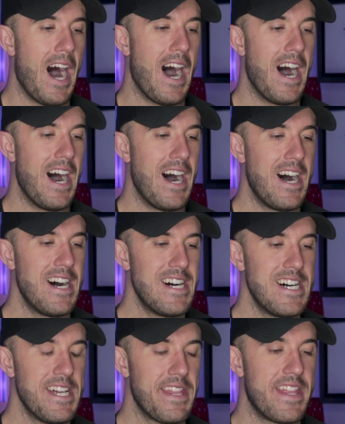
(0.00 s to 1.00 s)

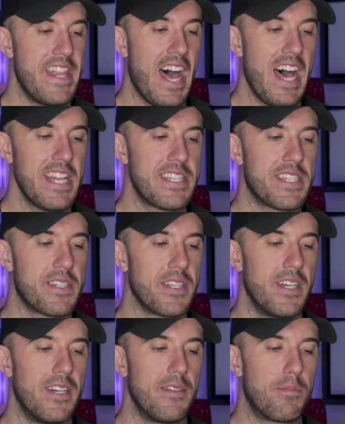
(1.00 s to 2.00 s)
That's
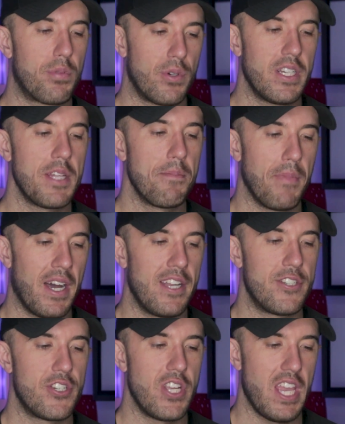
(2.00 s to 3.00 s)
pretty
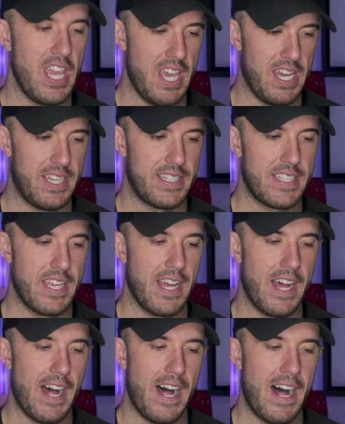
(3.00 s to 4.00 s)
much it.
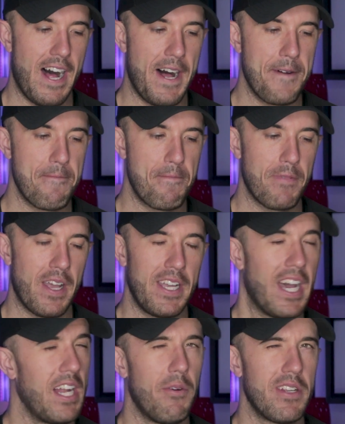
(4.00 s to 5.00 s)
I
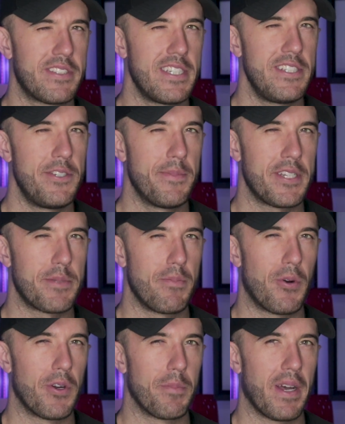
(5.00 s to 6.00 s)
don't want to say too much
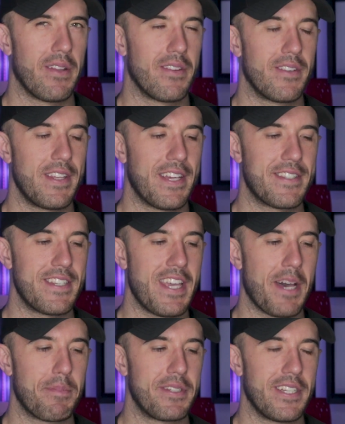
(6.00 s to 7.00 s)
more about the Etsy
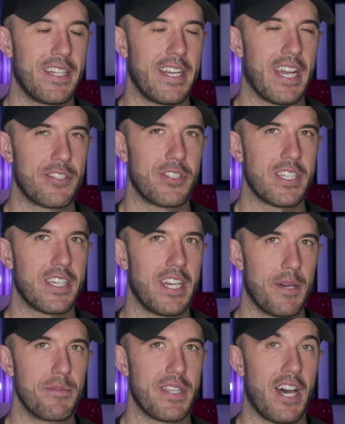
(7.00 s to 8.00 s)
app until it actually
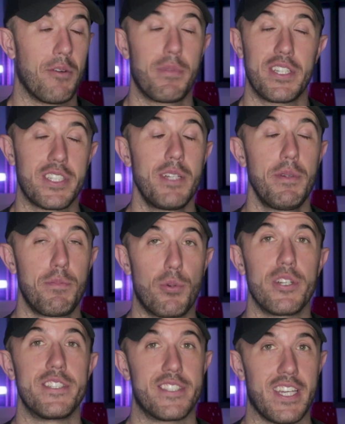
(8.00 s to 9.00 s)
comes out, but it's going to be
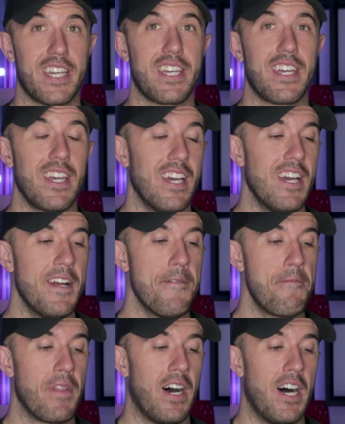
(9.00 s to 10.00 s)
pretty sick,
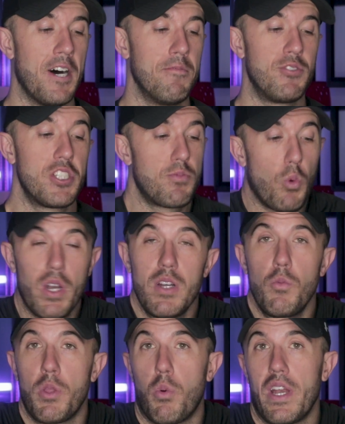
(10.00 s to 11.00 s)
just
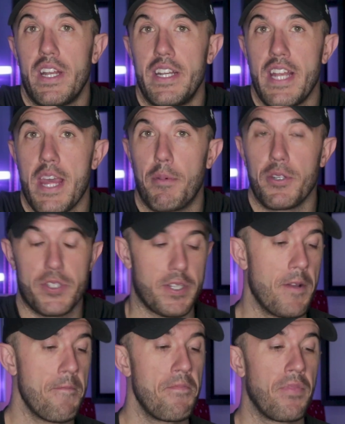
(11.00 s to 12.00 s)
with what it
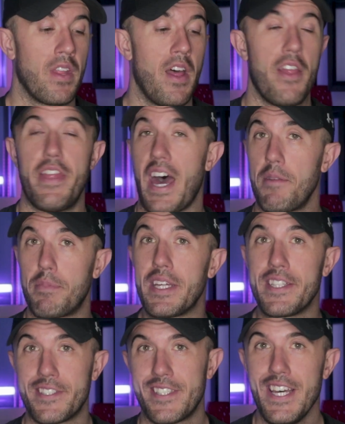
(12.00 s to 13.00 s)
enables. That
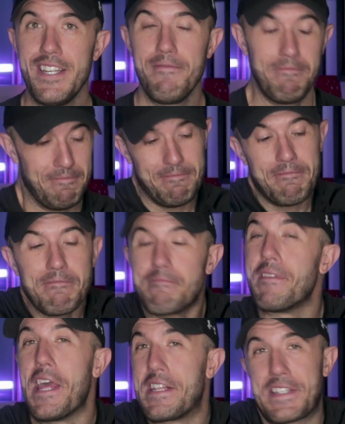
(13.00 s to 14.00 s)
being said,
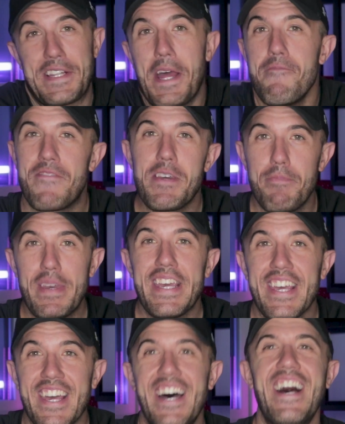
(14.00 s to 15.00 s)
it's an
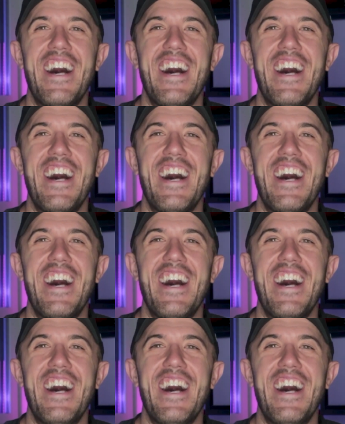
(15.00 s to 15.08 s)
MVP.